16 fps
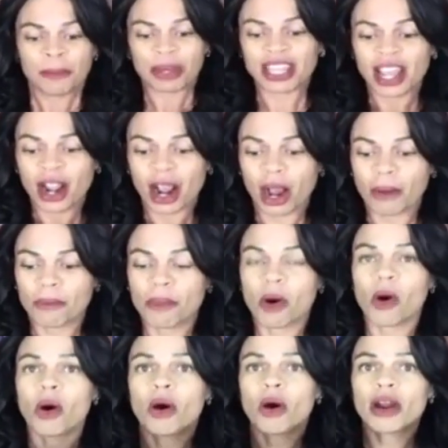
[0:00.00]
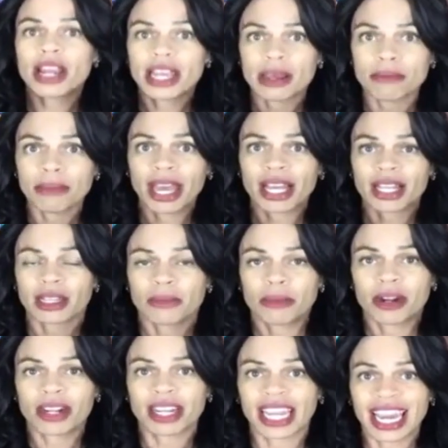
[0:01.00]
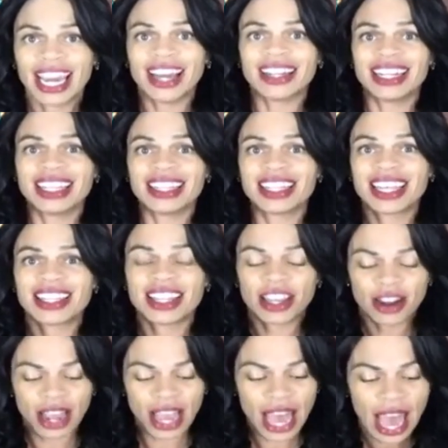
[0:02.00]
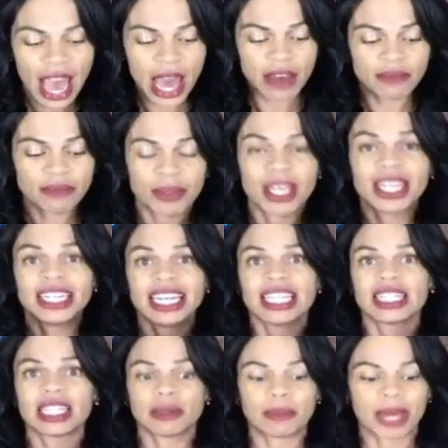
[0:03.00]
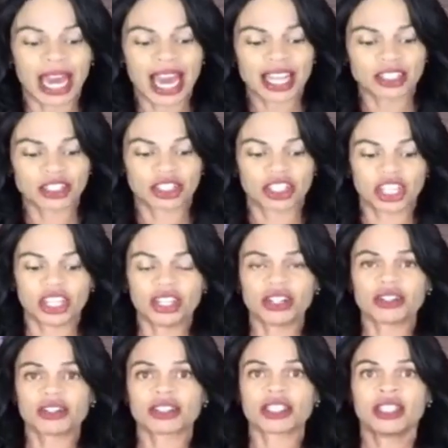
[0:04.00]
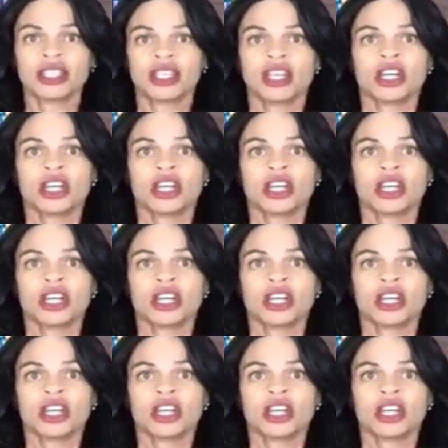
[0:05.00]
But there are more in Mecklenburg County than there have been in the past years.